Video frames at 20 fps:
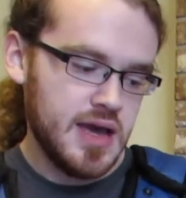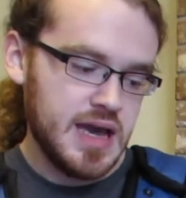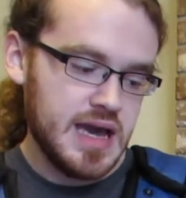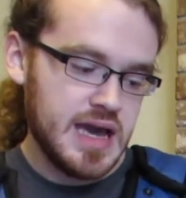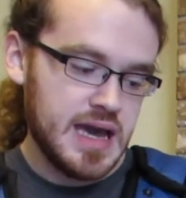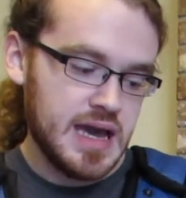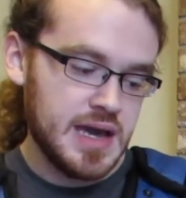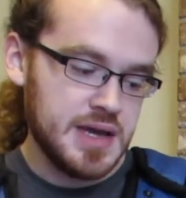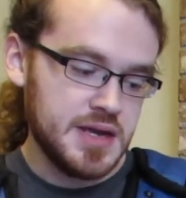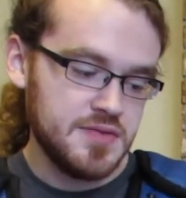
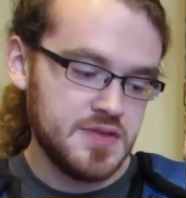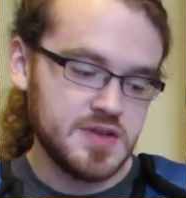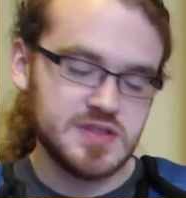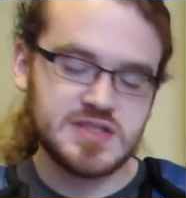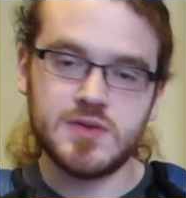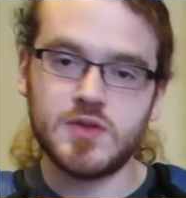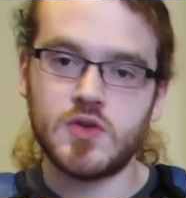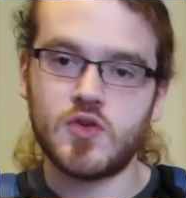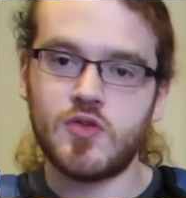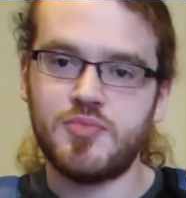and there's
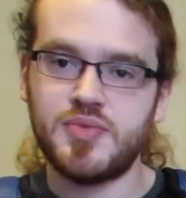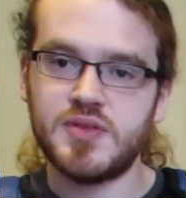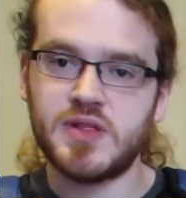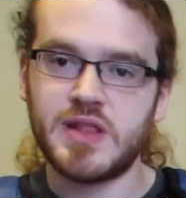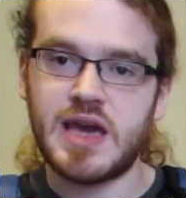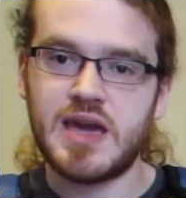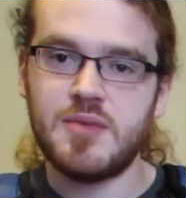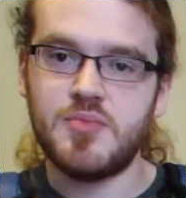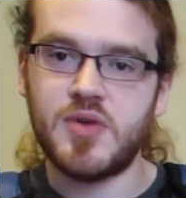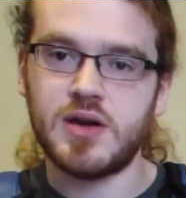a little
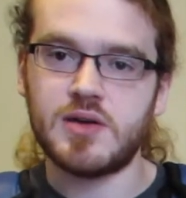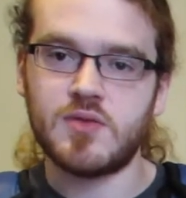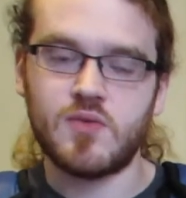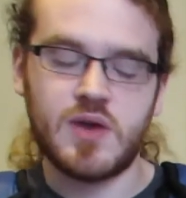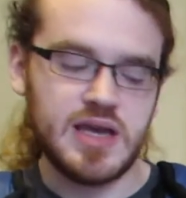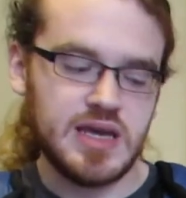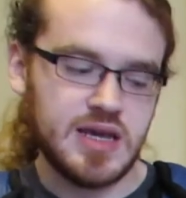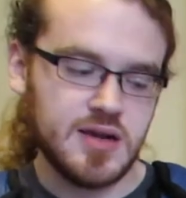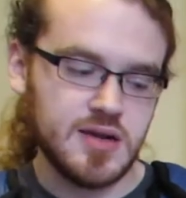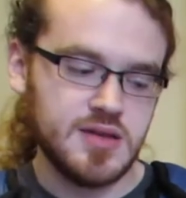play button
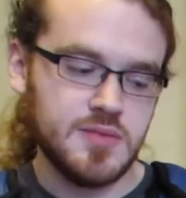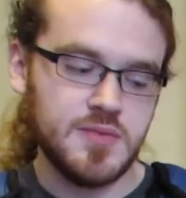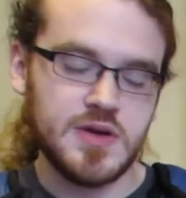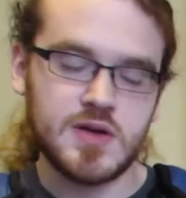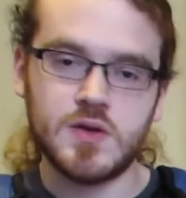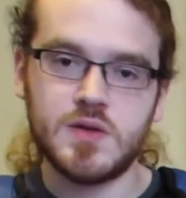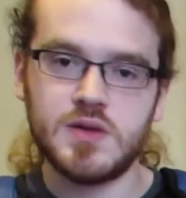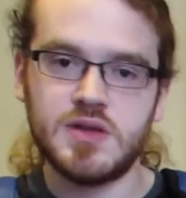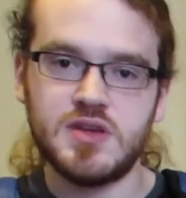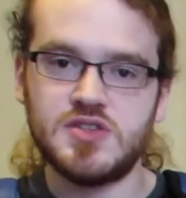right here in the middle.